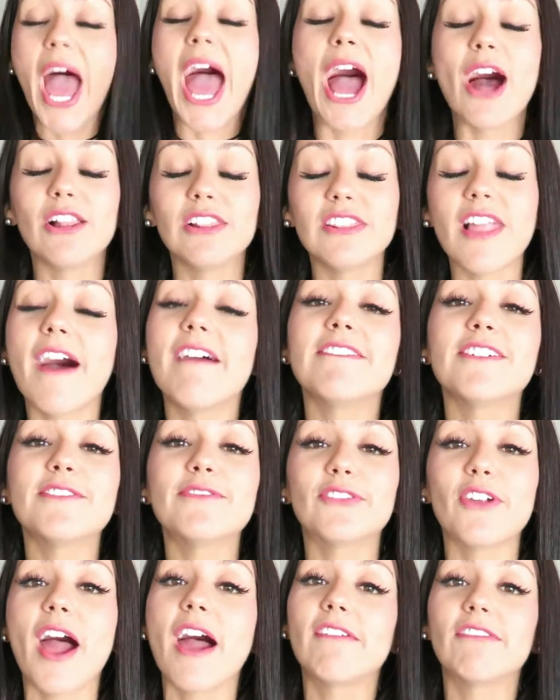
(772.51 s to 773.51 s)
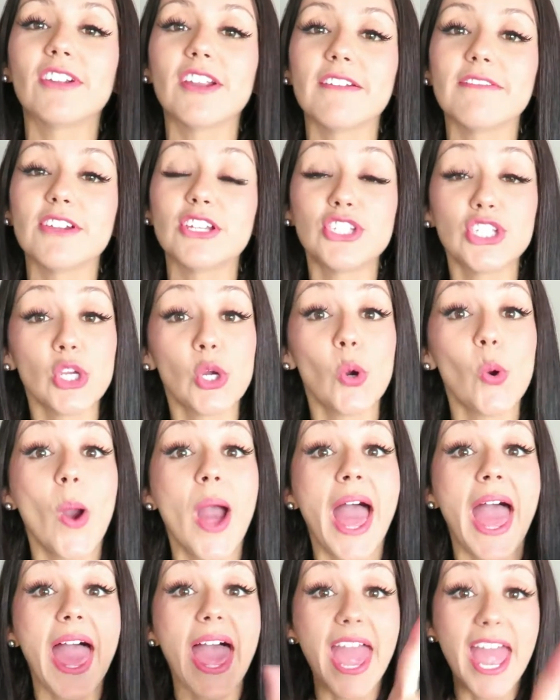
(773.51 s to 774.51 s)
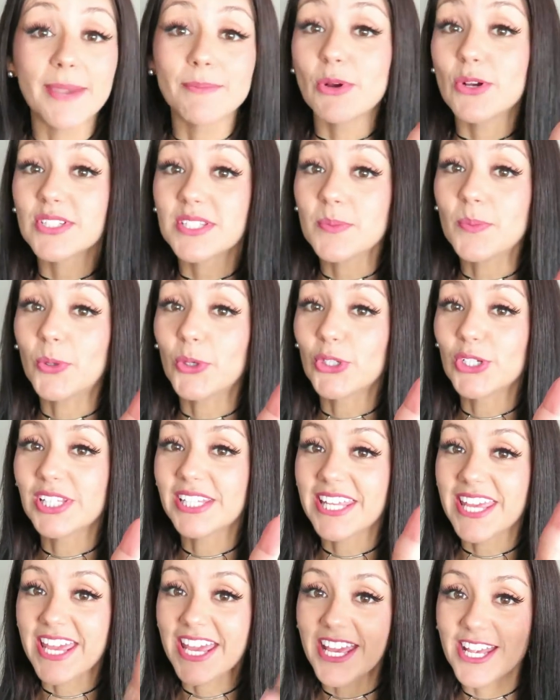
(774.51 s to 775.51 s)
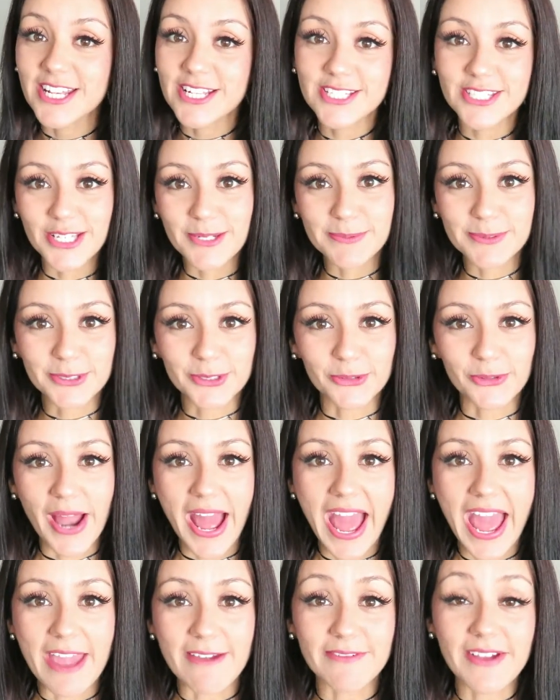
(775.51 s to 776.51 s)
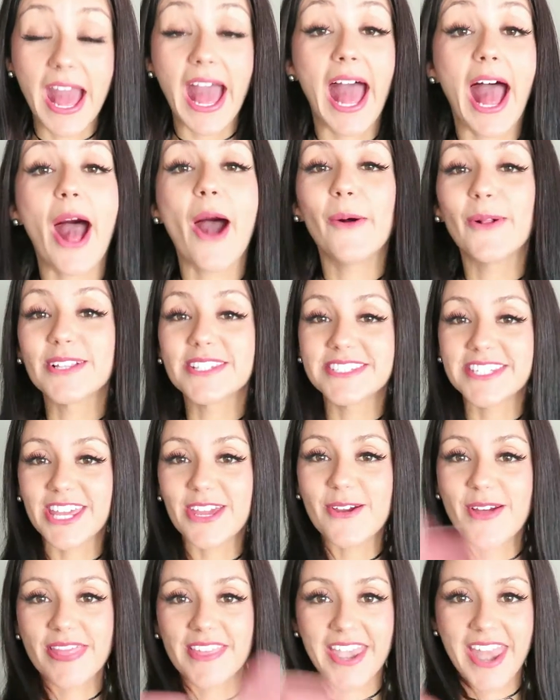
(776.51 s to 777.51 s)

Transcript: I'll love you forever if you do. And most importantly, subscribe. I will see you in the